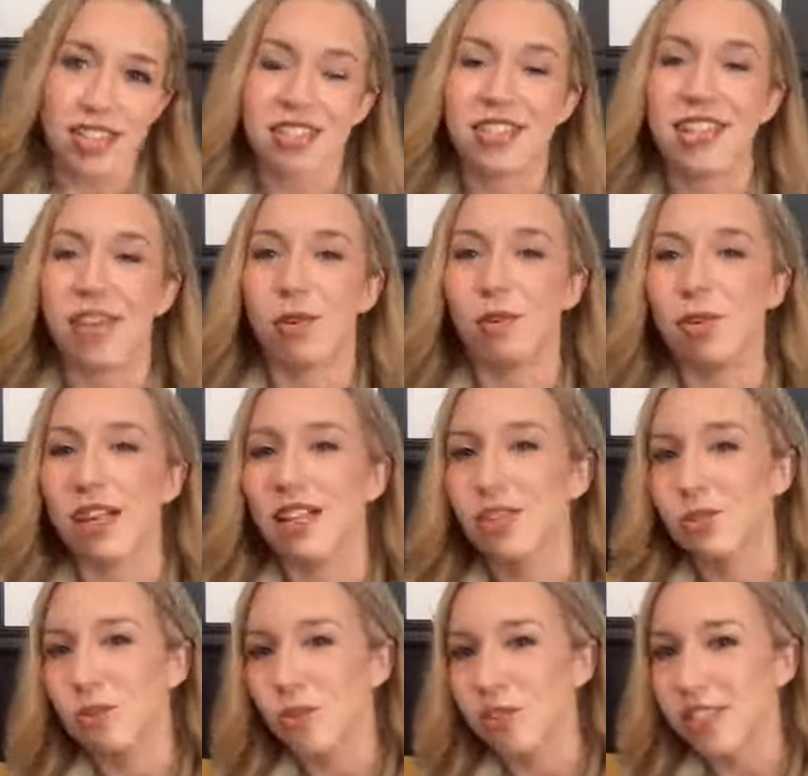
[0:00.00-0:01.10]
And it's like, we've been in
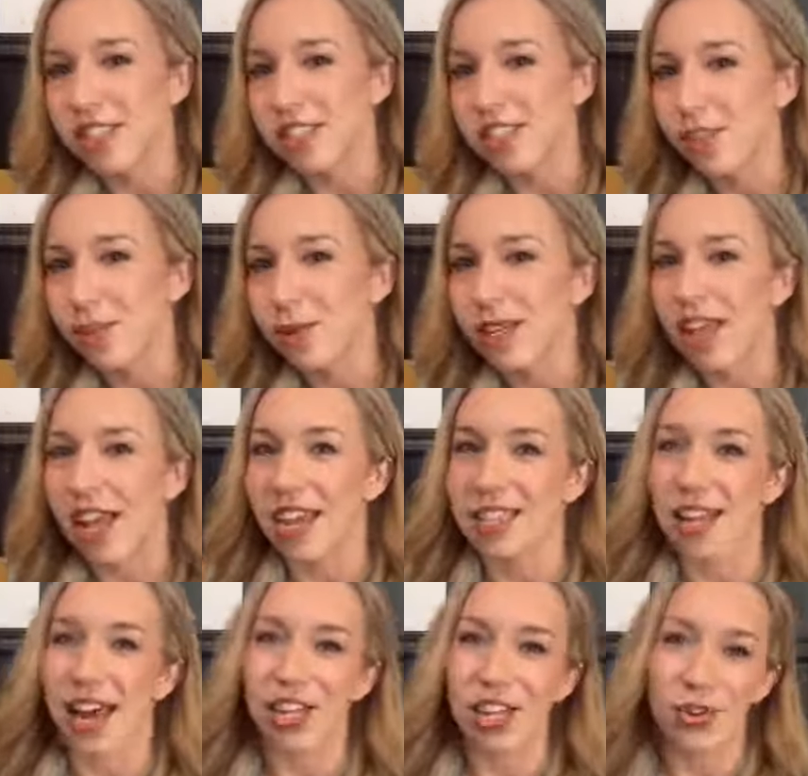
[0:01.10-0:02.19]
school for 63 days.
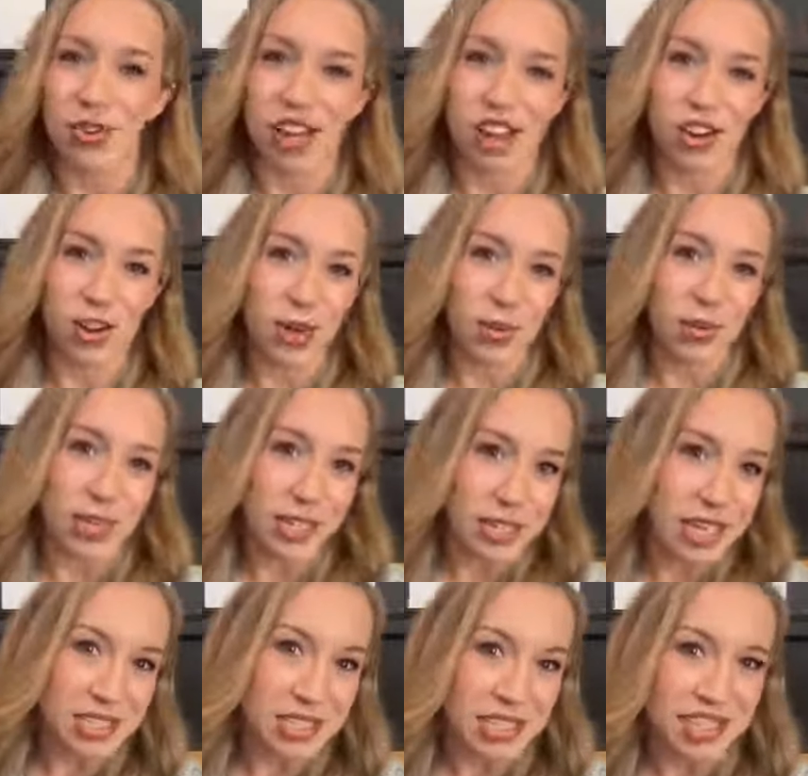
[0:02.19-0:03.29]
How do you not know when
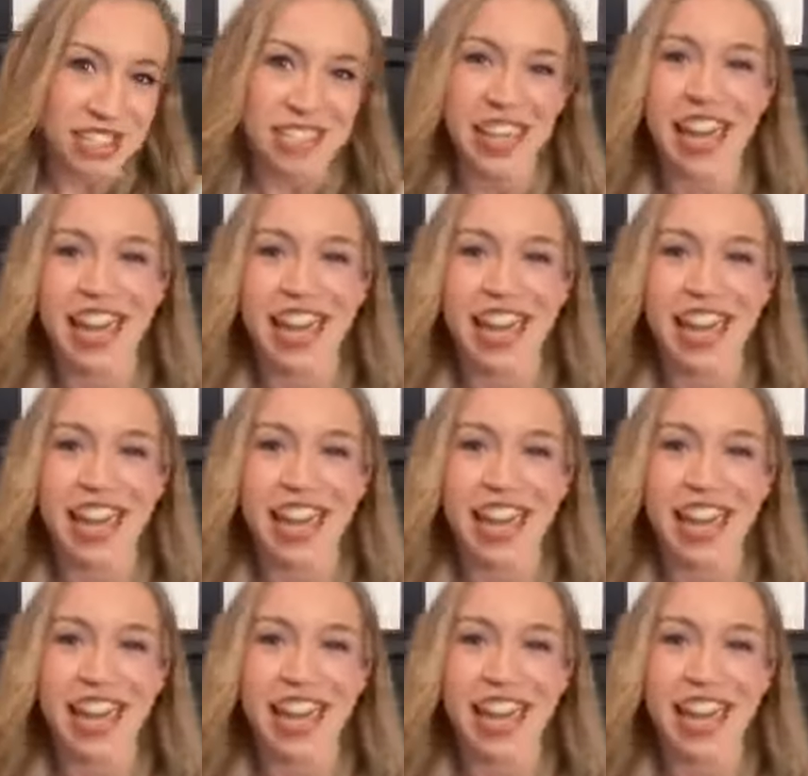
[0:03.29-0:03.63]
recess is?